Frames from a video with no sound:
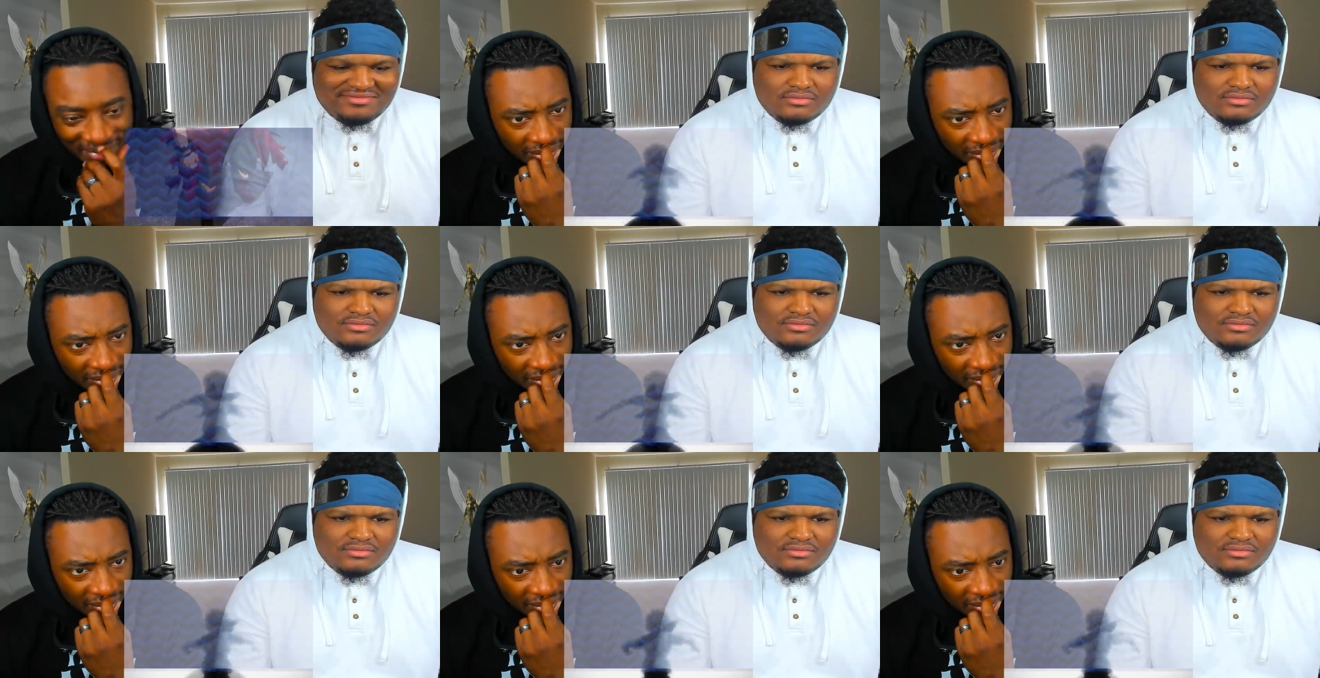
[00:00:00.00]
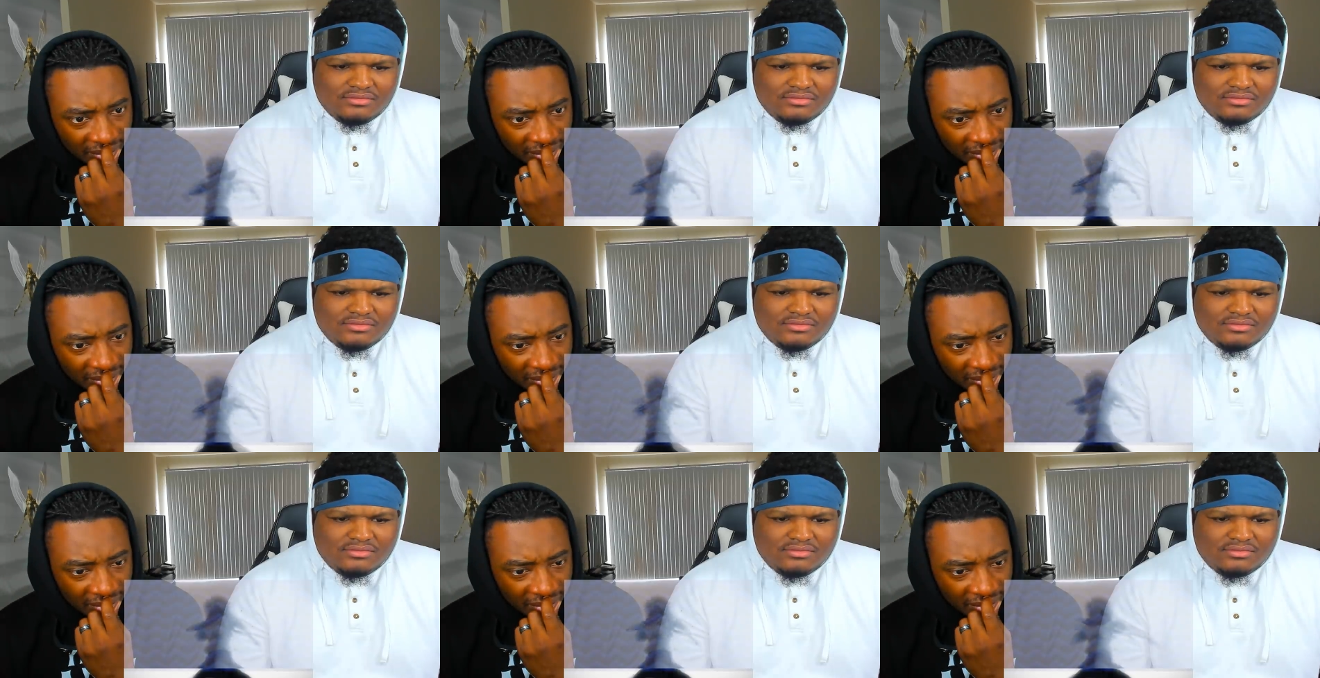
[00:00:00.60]

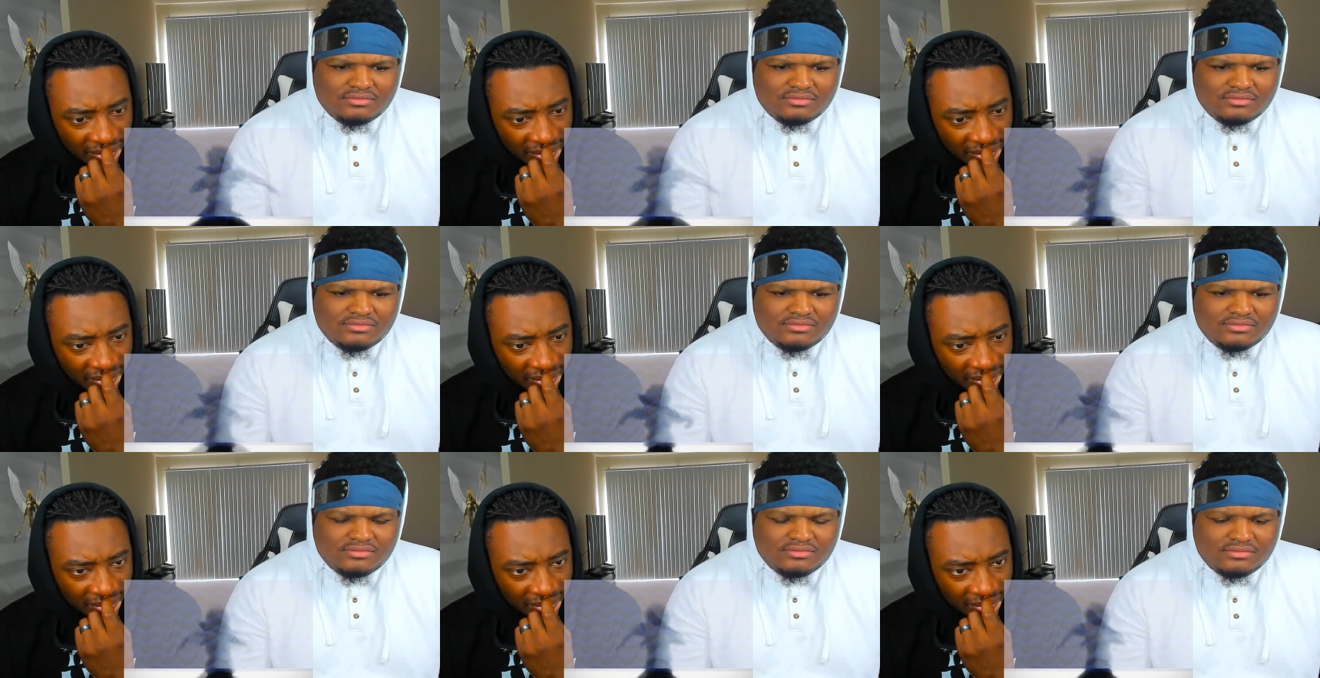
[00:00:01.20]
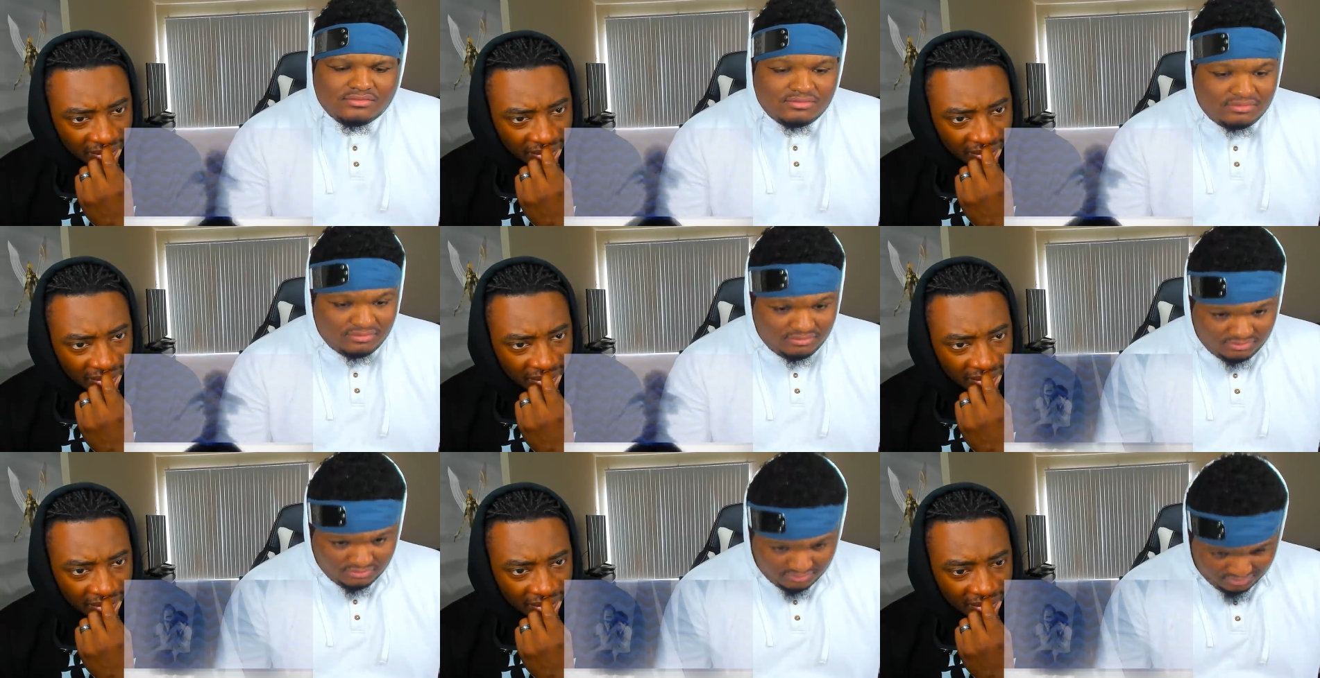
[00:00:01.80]

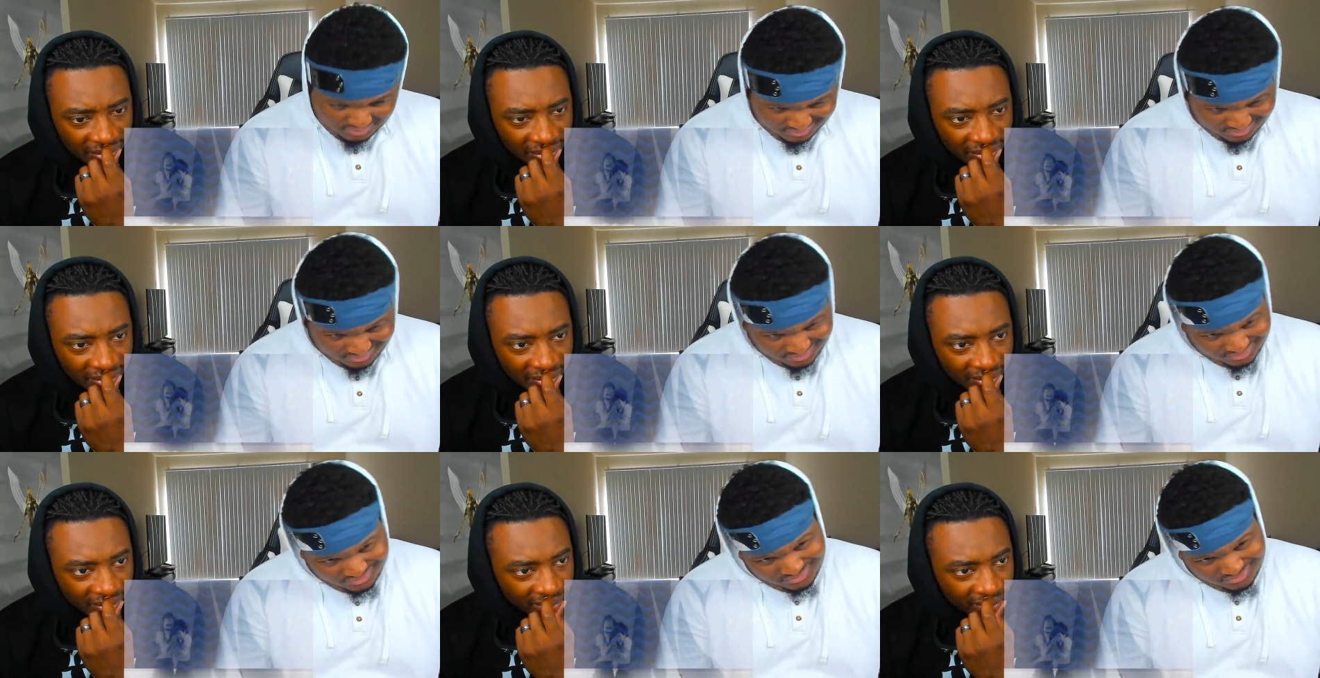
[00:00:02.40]
Nothing is said.